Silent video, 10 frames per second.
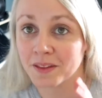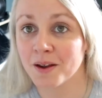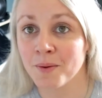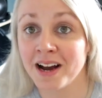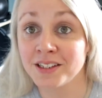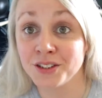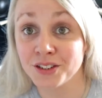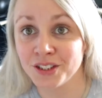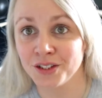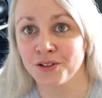We had
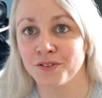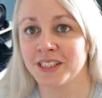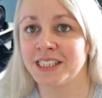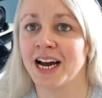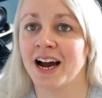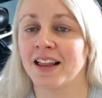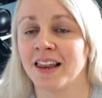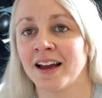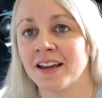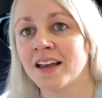such a lovely chat.
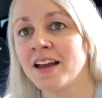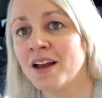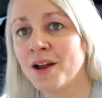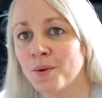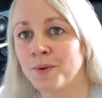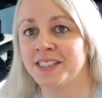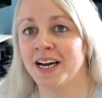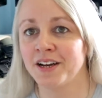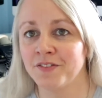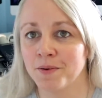Like, we
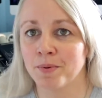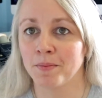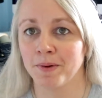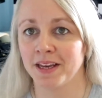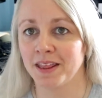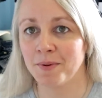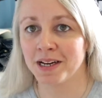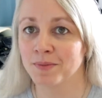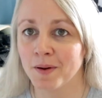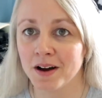chatted for probably the
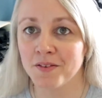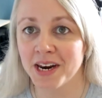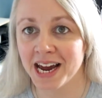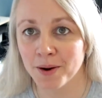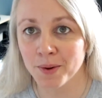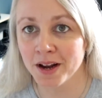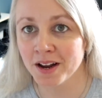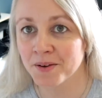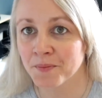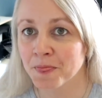best part of an hour,
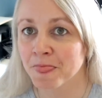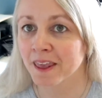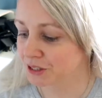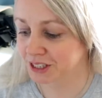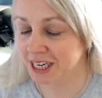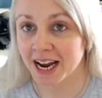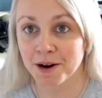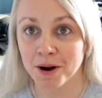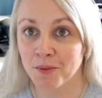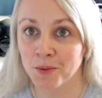just chatting
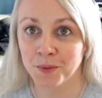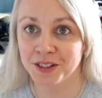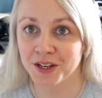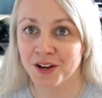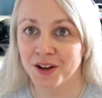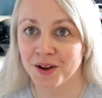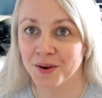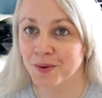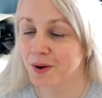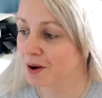about what we
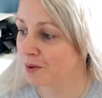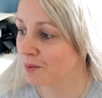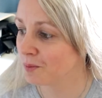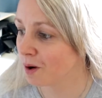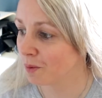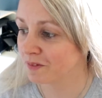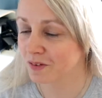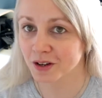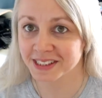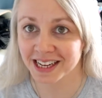do, what we've
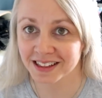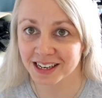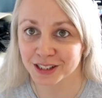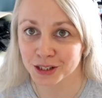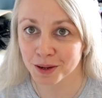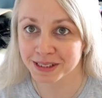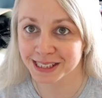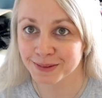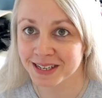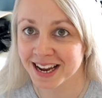got on sale in our shops
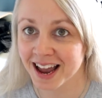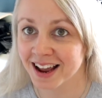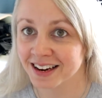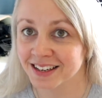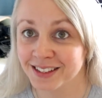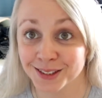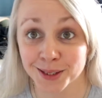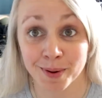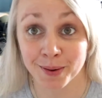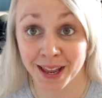this weekend, just
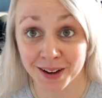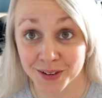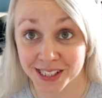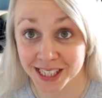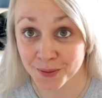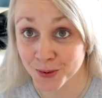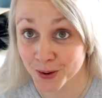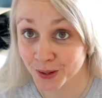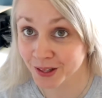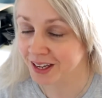about life in
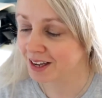general.